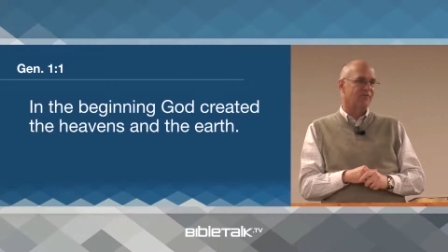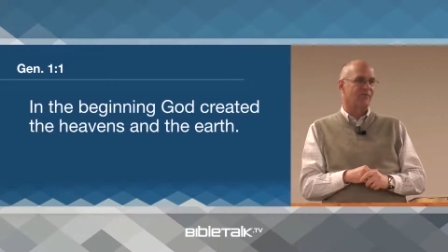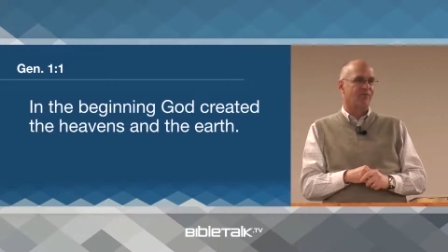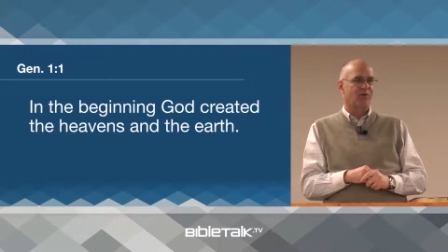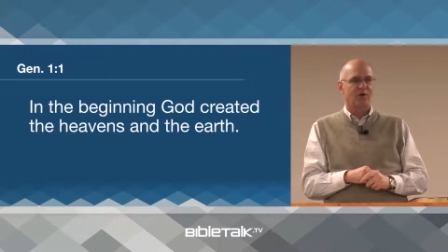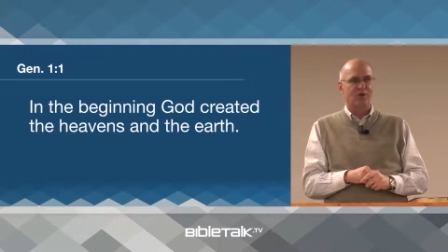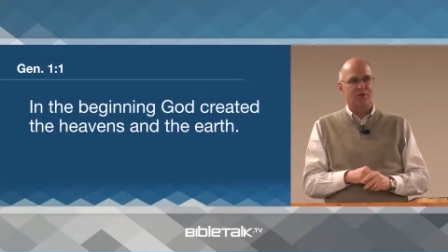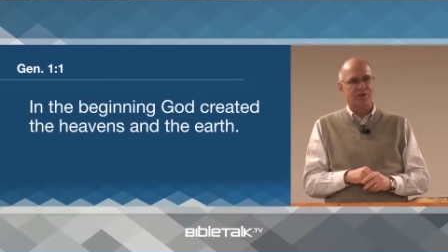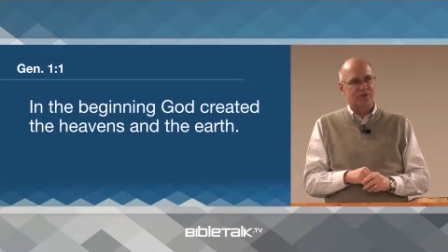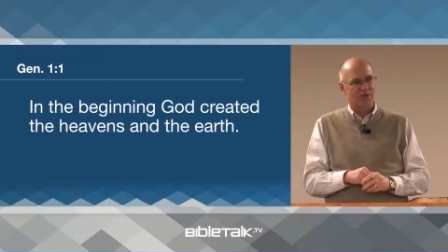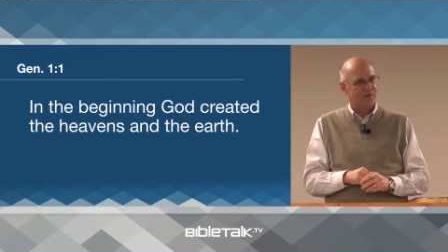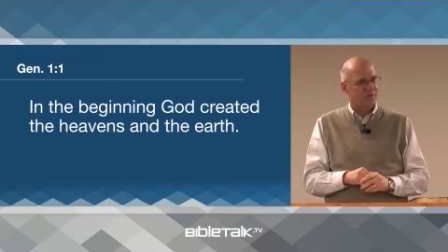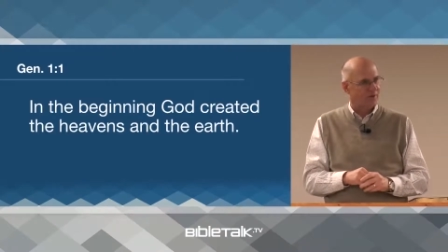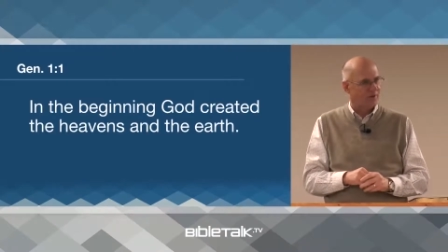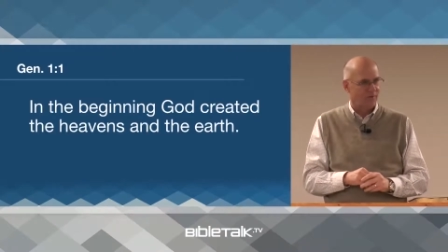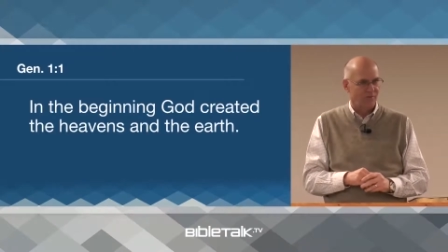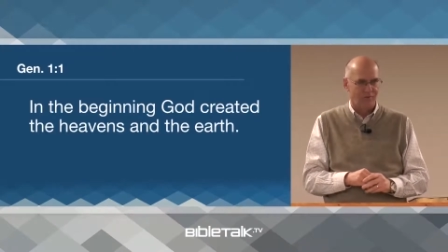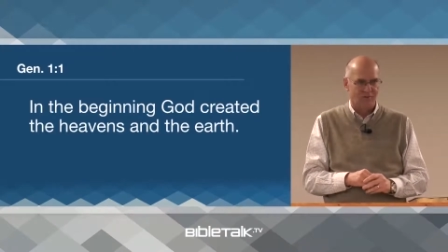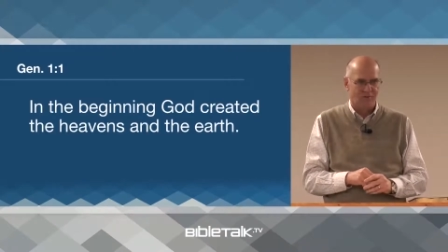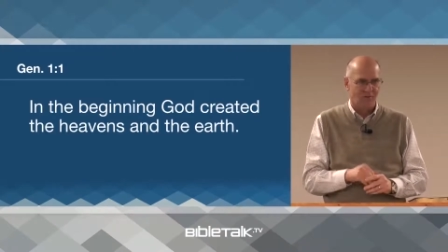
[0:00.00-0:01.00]
verse
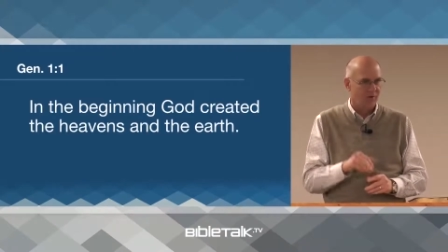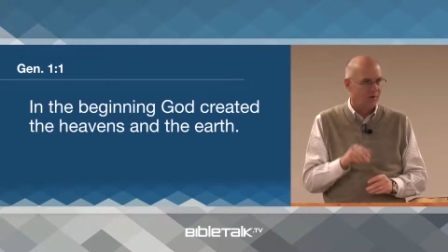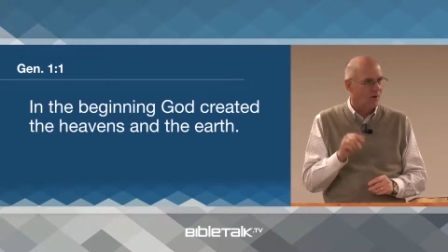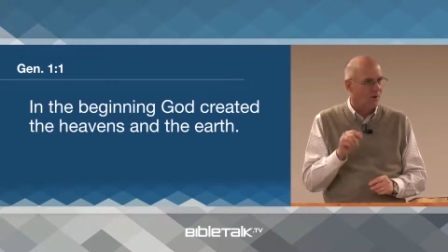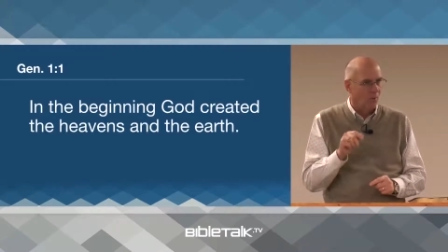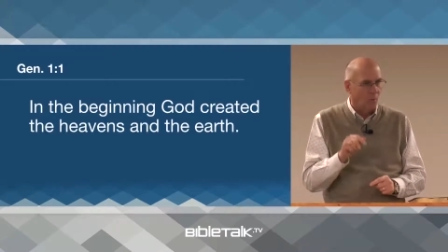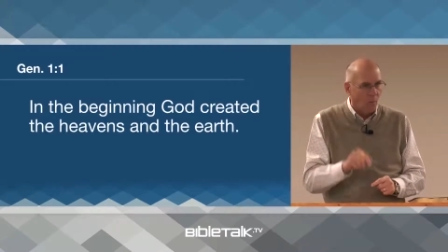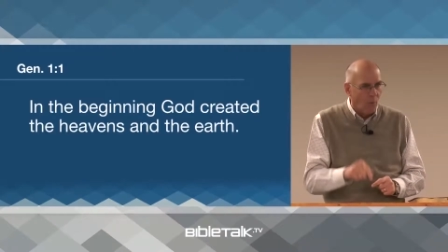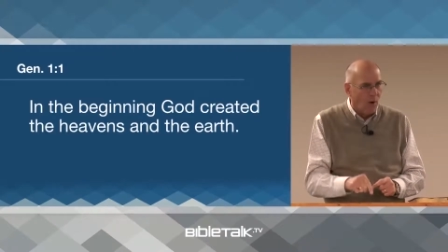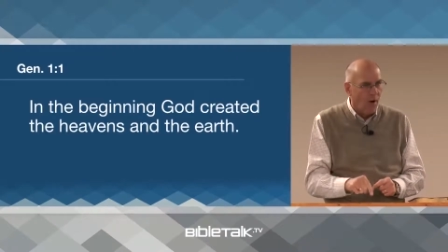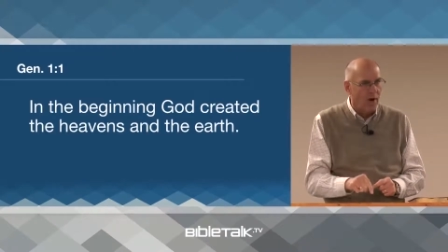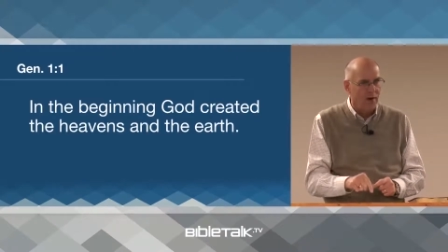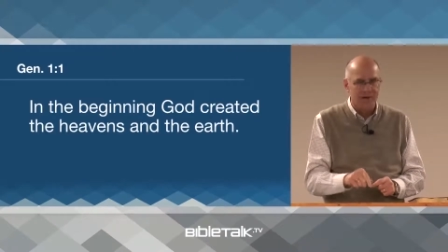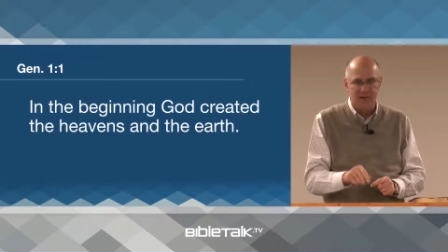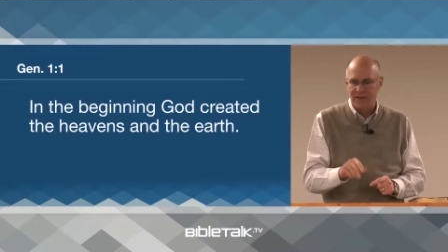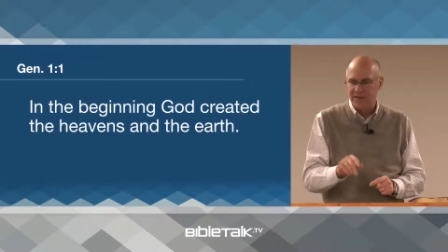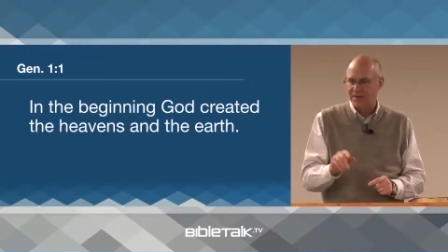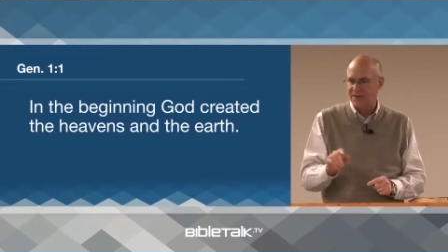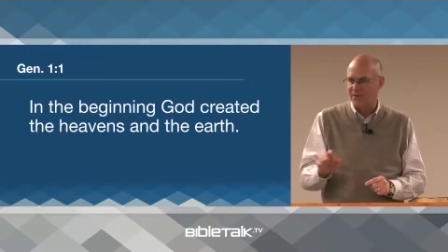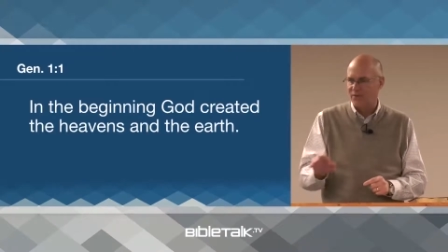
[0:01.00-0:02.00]

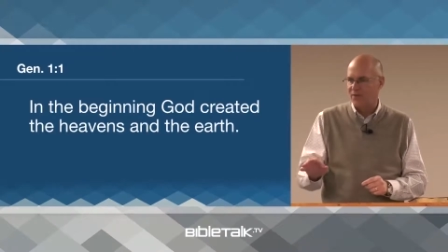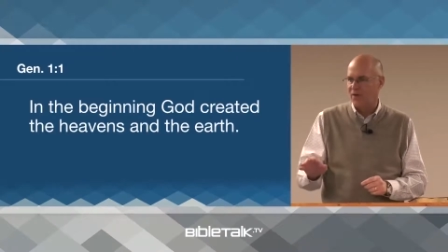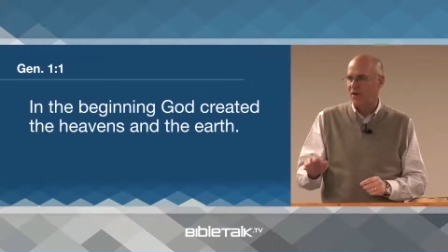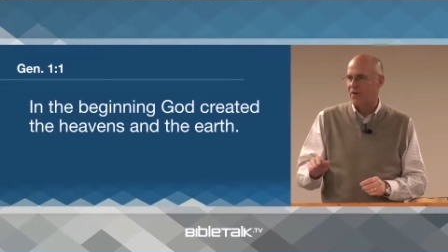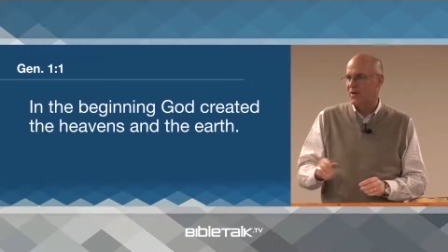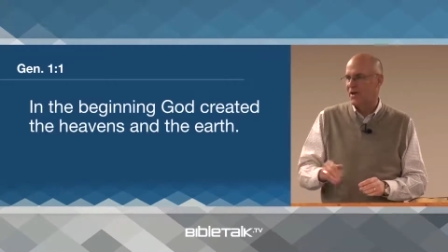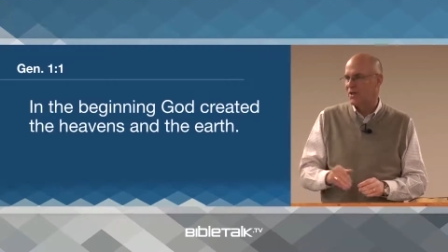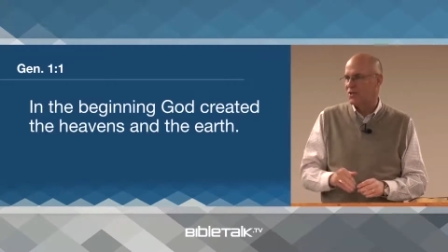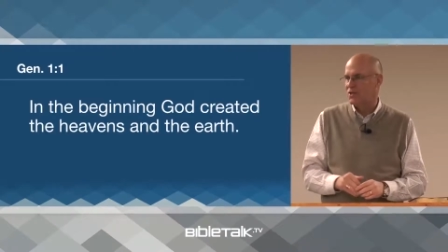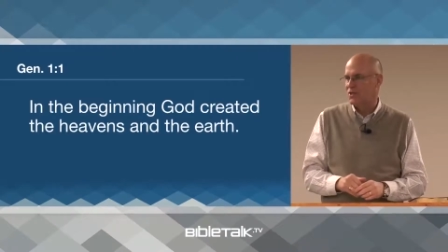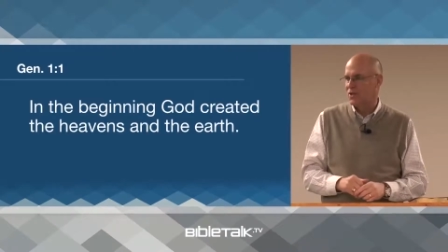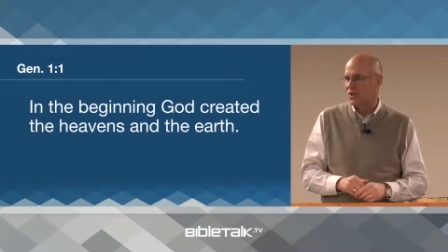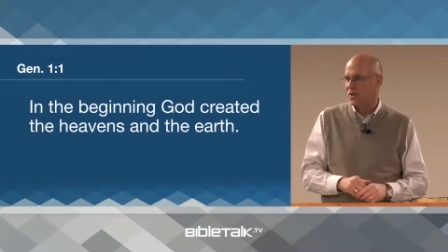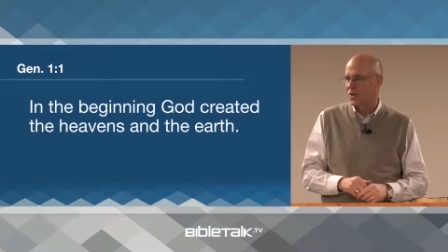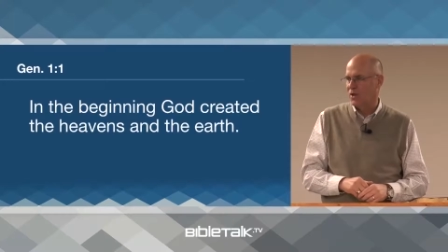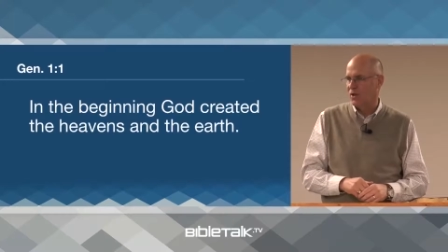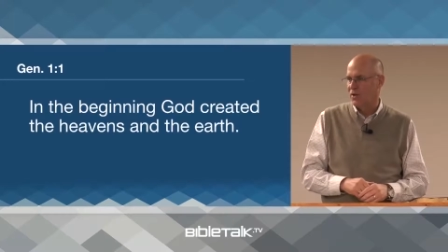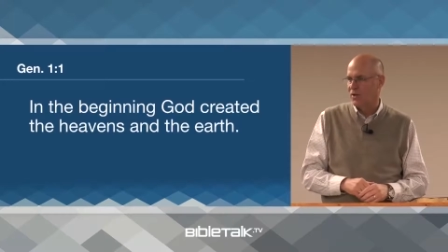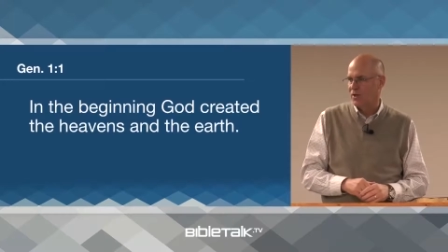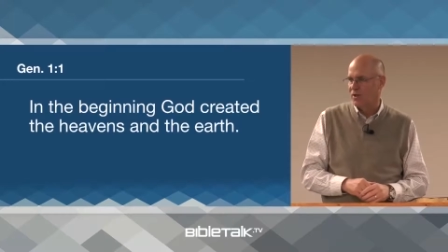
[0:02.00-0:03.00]
1 is the
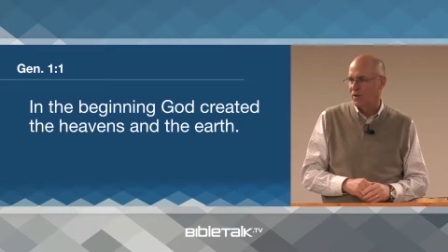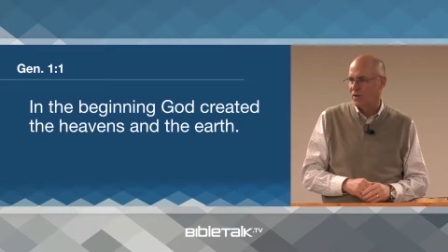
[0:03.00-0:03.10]
foundational